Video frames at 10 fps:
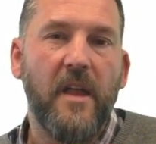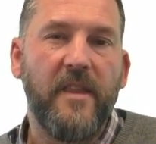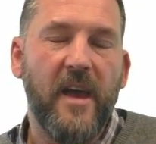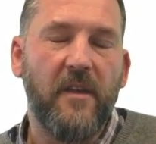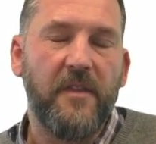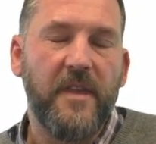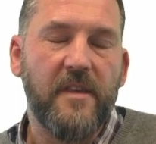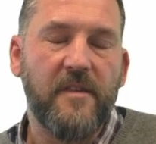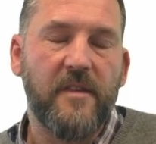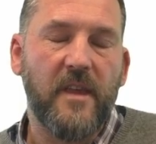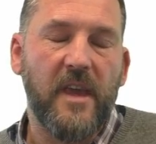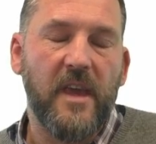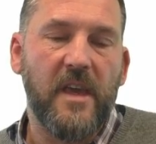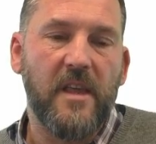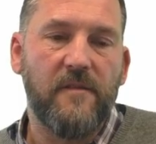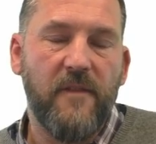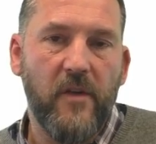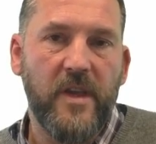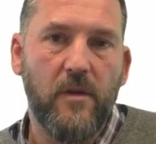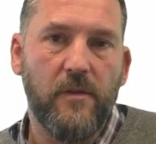Now, this is
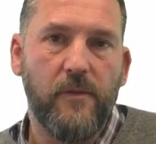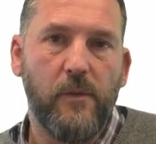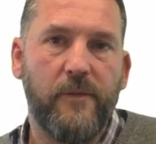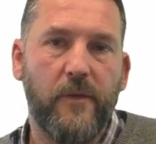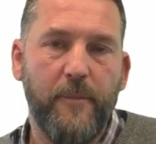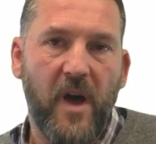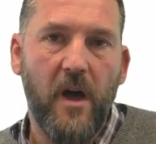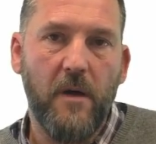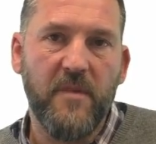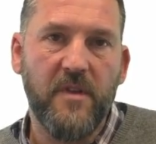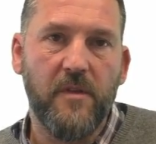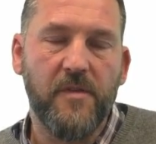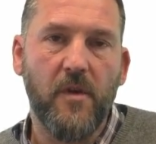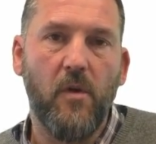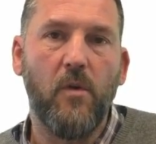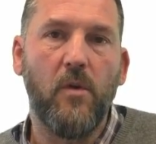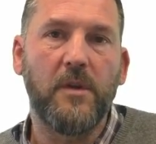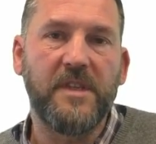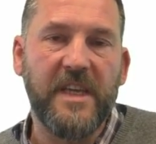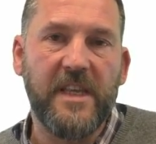very useful for apartments or
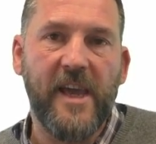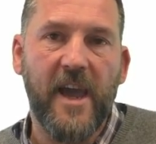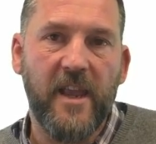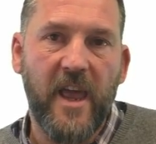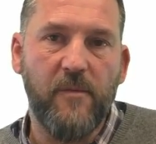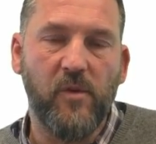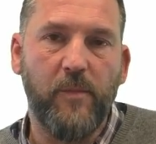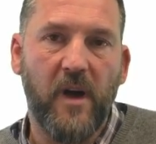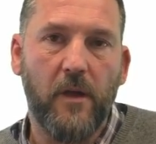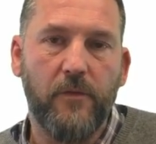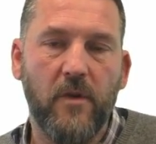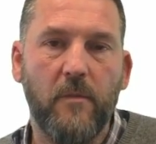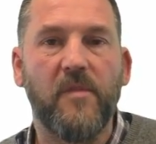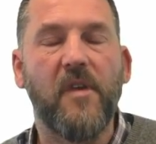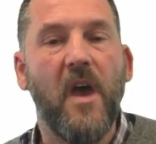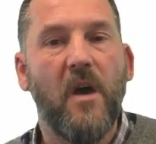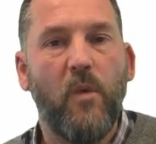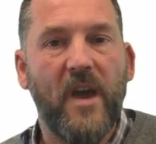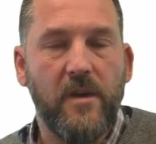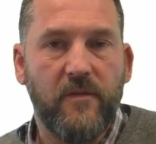DDA enabled bathrooms
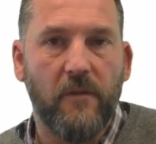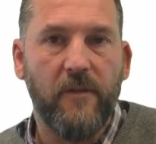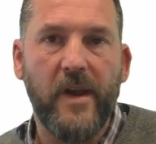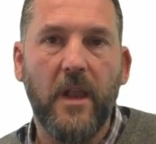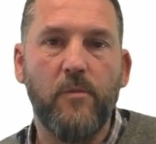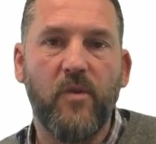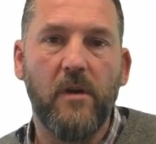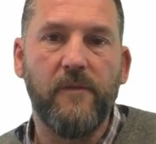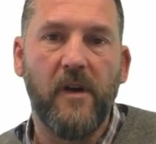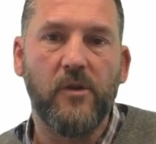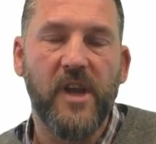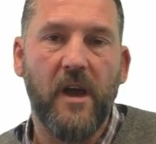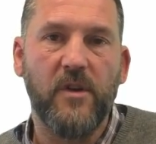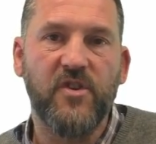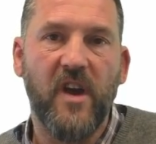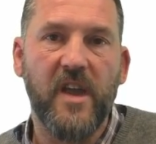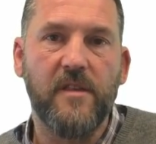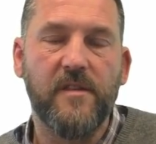where you've got very low profile shower trays.